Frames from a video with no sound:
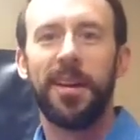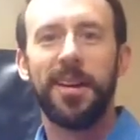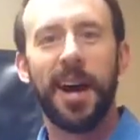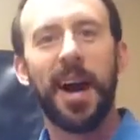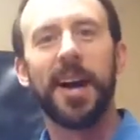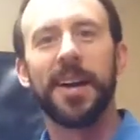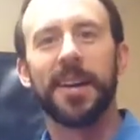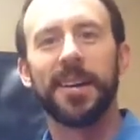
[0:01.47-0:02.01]

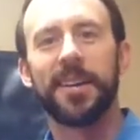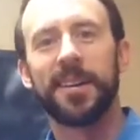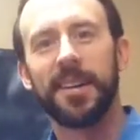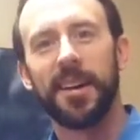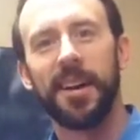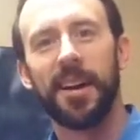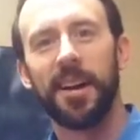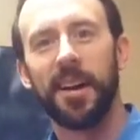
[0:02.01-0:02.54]
Hi,
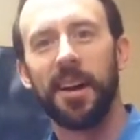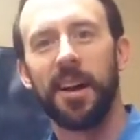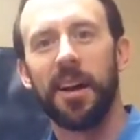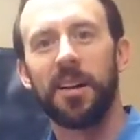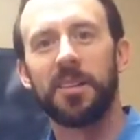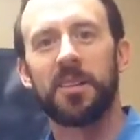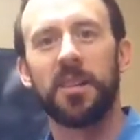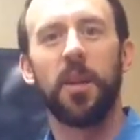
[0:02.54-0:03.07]

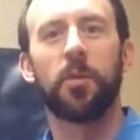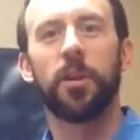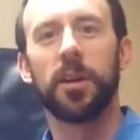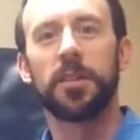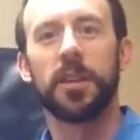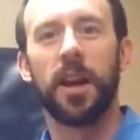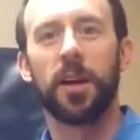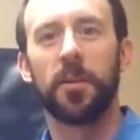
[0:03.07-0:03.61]
today we're
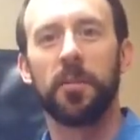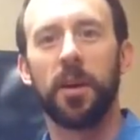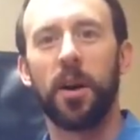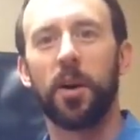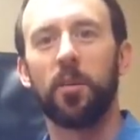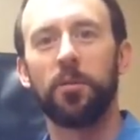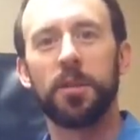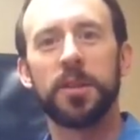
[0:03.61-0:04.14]
going to talk
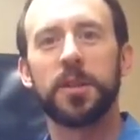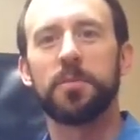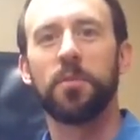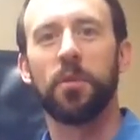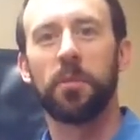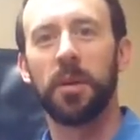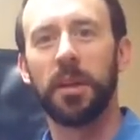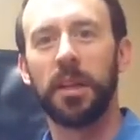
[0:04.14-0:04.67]
about wrist
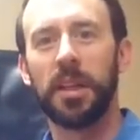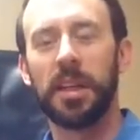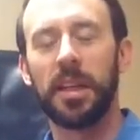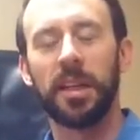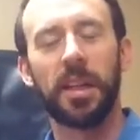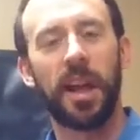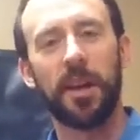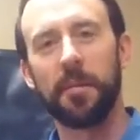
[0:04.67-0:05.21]
mobility.
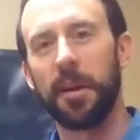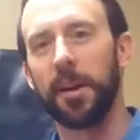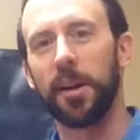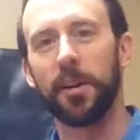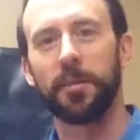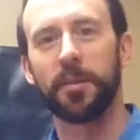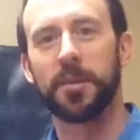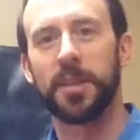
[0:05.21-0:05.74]
A lot of my
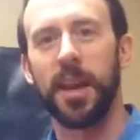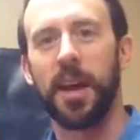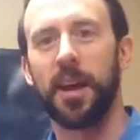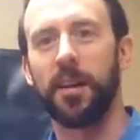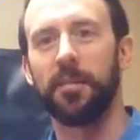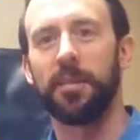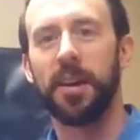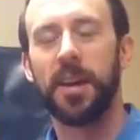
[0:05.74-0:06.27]
golfers
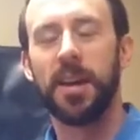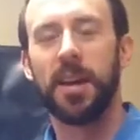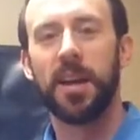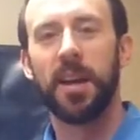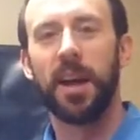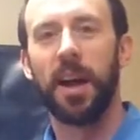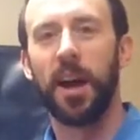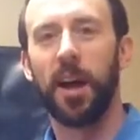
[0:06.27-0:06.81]
have
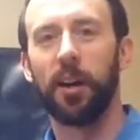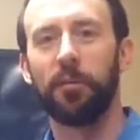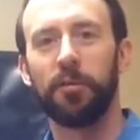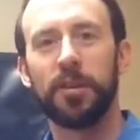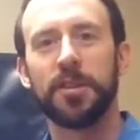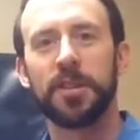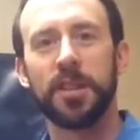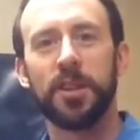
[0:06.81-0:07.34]

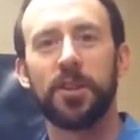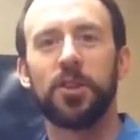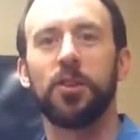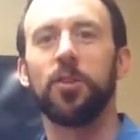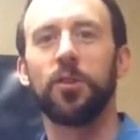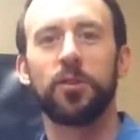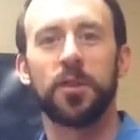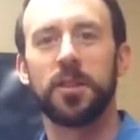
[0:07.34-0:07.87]
wrist
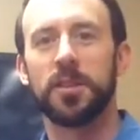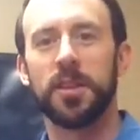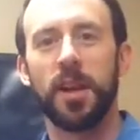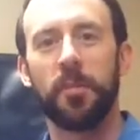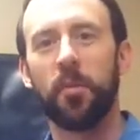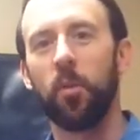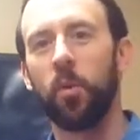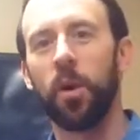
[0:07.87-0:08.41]
issues. It's the
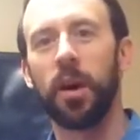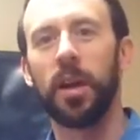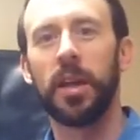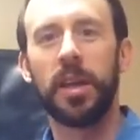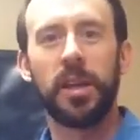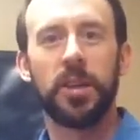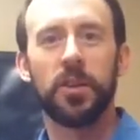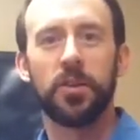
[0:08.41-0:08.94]
number one
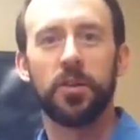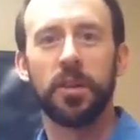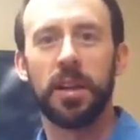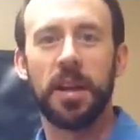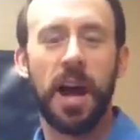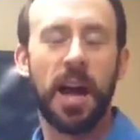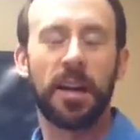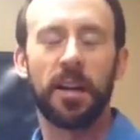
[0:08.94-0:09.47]
injury to
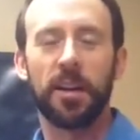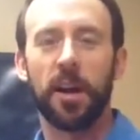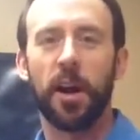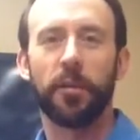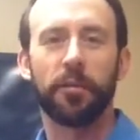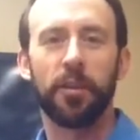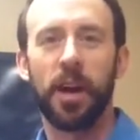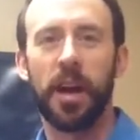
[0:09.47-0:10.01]
knock a
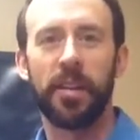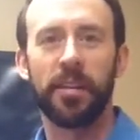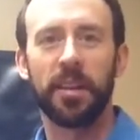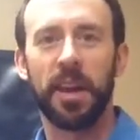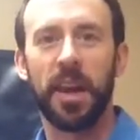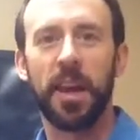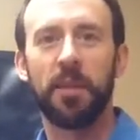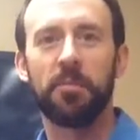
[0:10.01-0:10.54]
golfer out of the
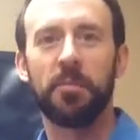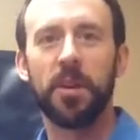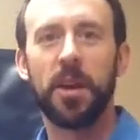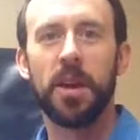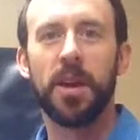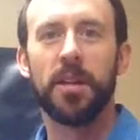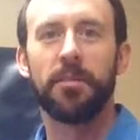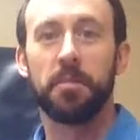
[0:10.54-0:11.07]
game
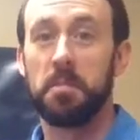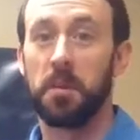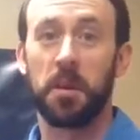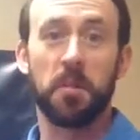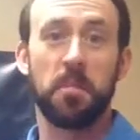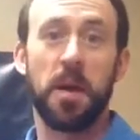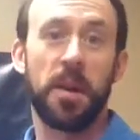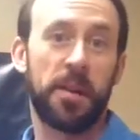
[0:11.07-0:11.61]
from a
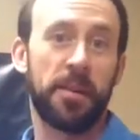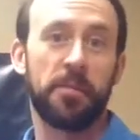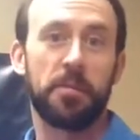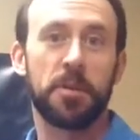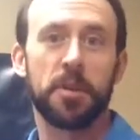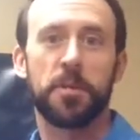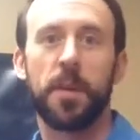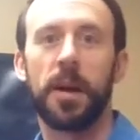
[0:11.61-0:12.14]
competitive
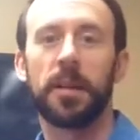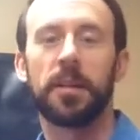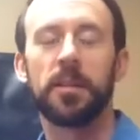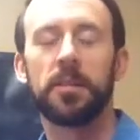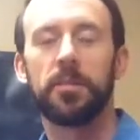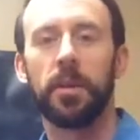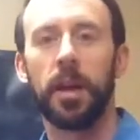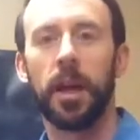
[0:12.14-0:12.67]

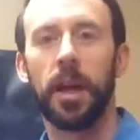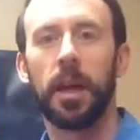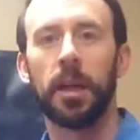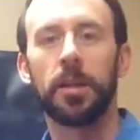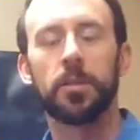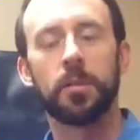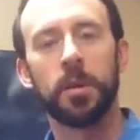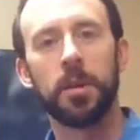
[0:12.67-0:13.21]
perspective, and
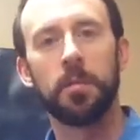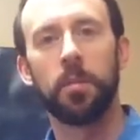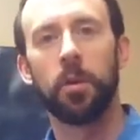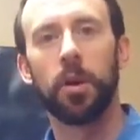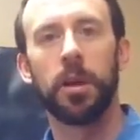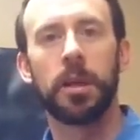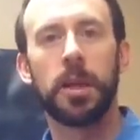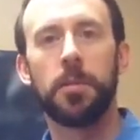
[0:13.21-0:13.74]
it's really
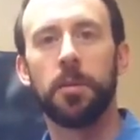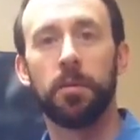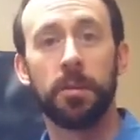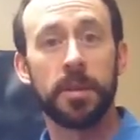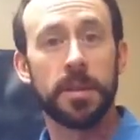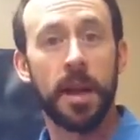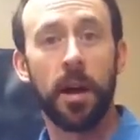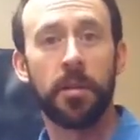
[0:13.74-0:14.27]
important to keep your
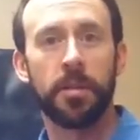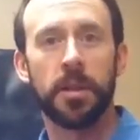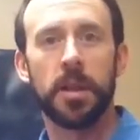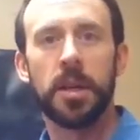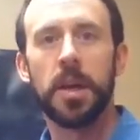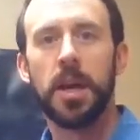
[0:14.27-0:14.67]
wrists healthy.